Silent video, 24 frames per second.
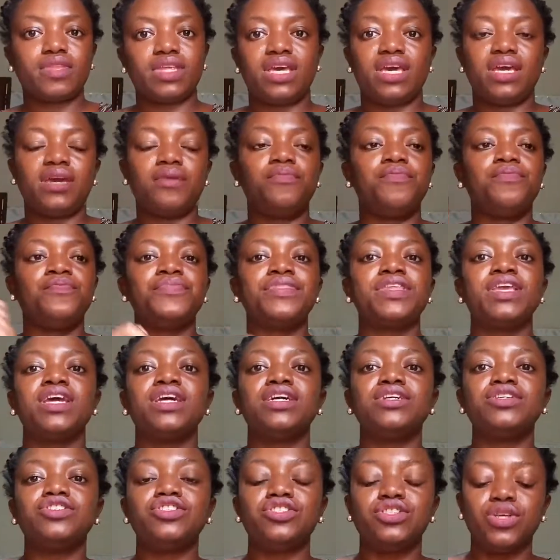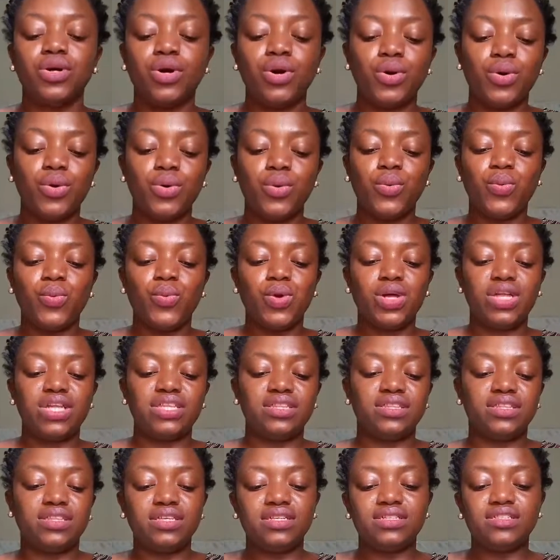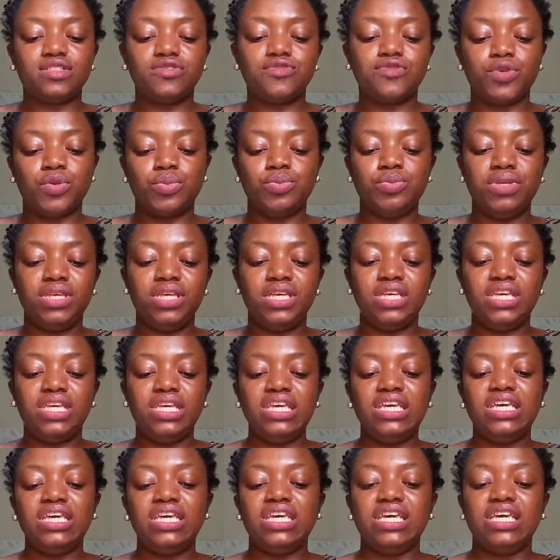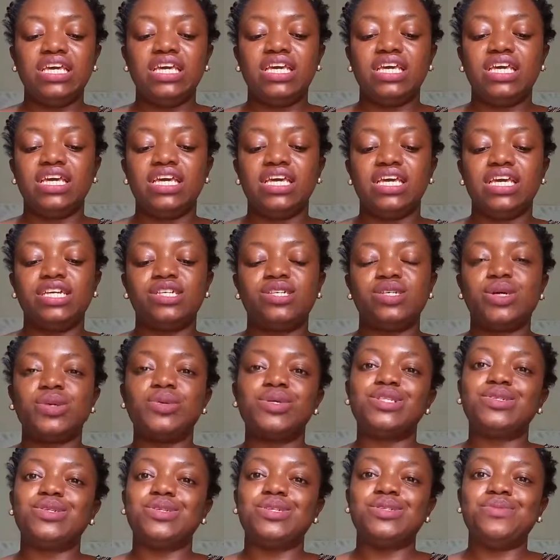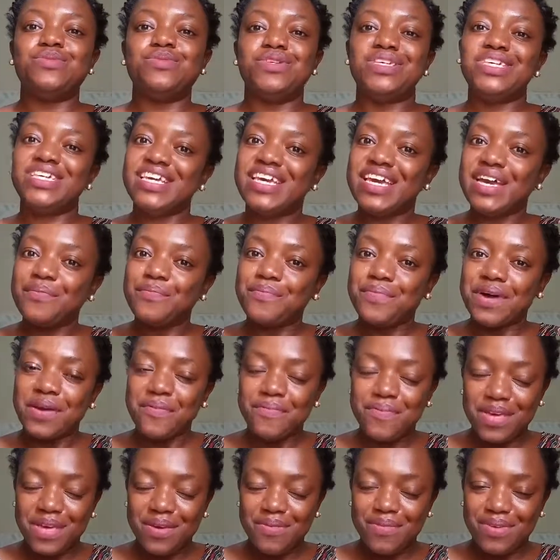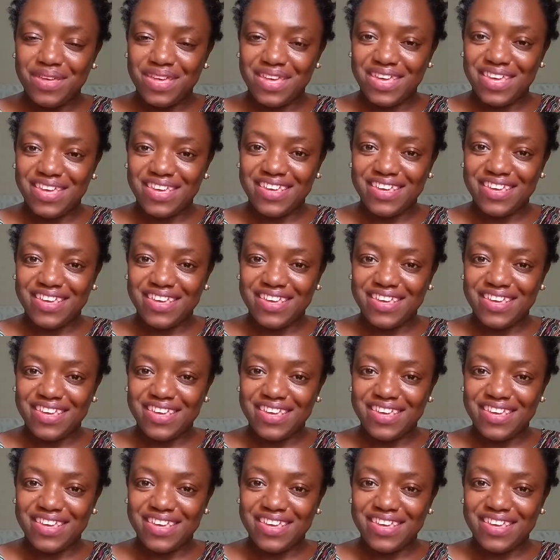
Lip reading: okay. So this for me is always going to be my baby